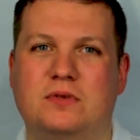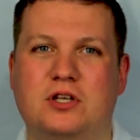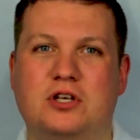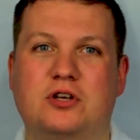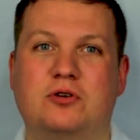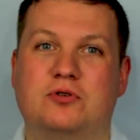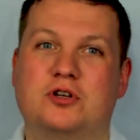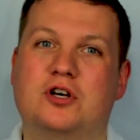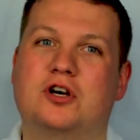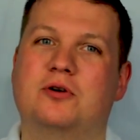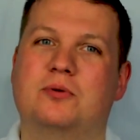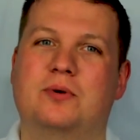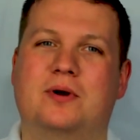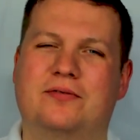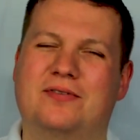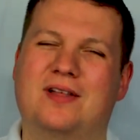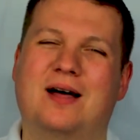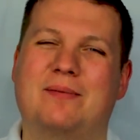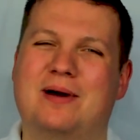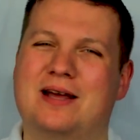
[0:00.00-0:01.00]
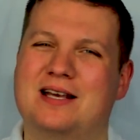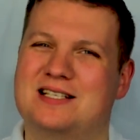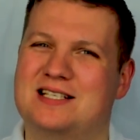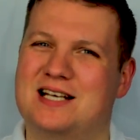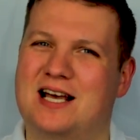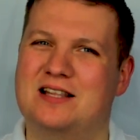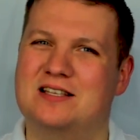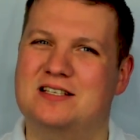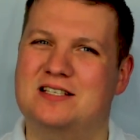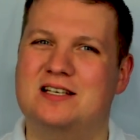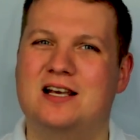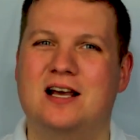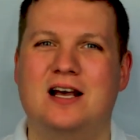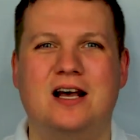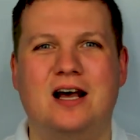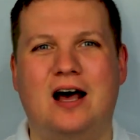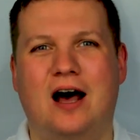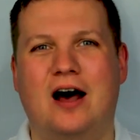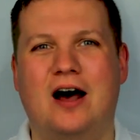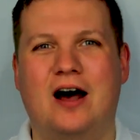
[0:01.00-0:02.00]
you do, if that makes sense.
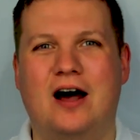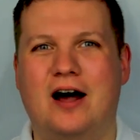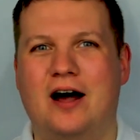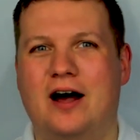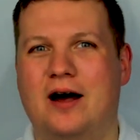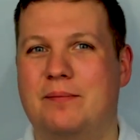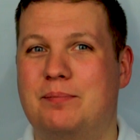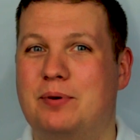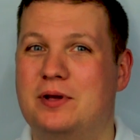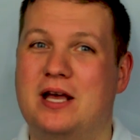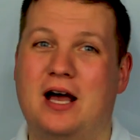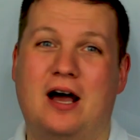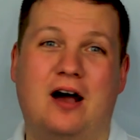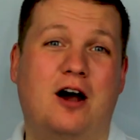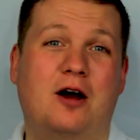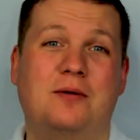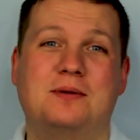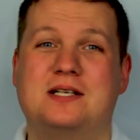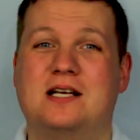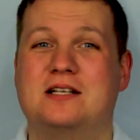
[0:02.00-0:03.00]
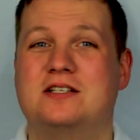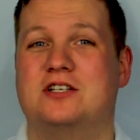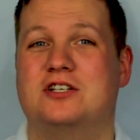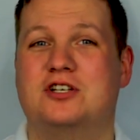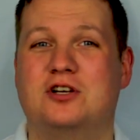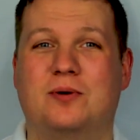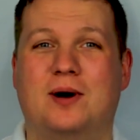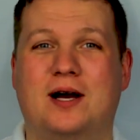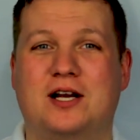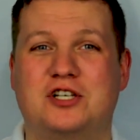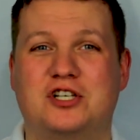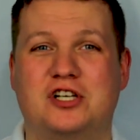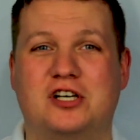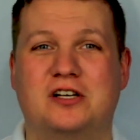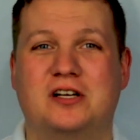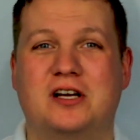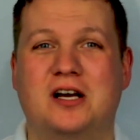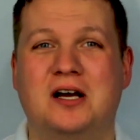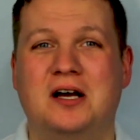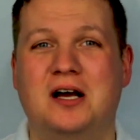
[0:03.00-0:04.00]
But yeah, I hope this answers your question.
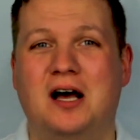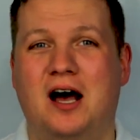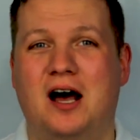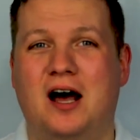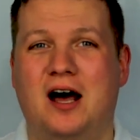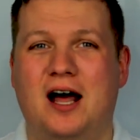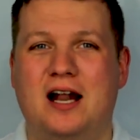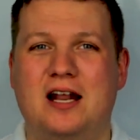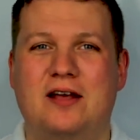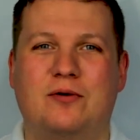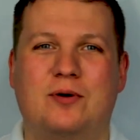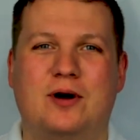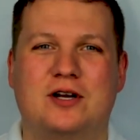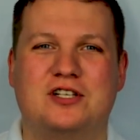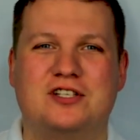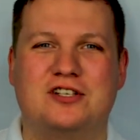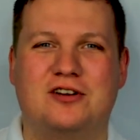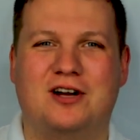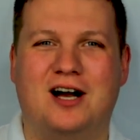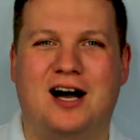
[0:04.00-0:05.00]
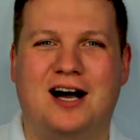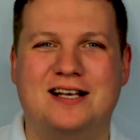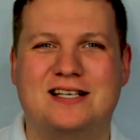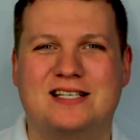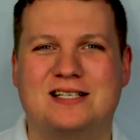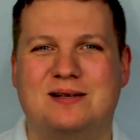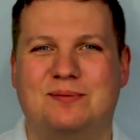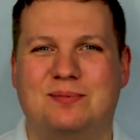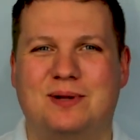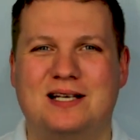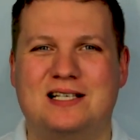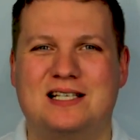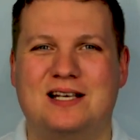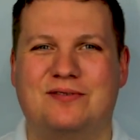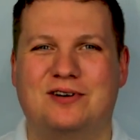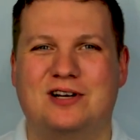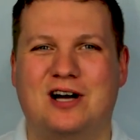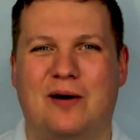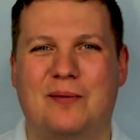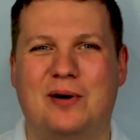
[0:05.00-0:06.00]
Any other questions though, guys? Please leave
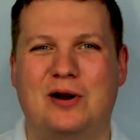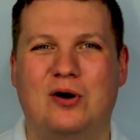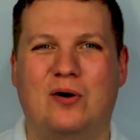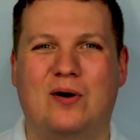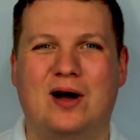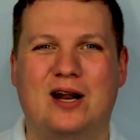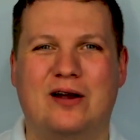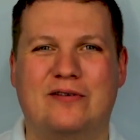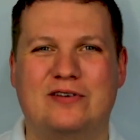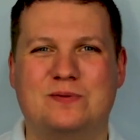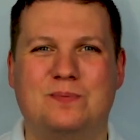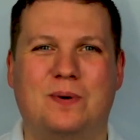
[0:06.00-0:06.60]
a comment or head over to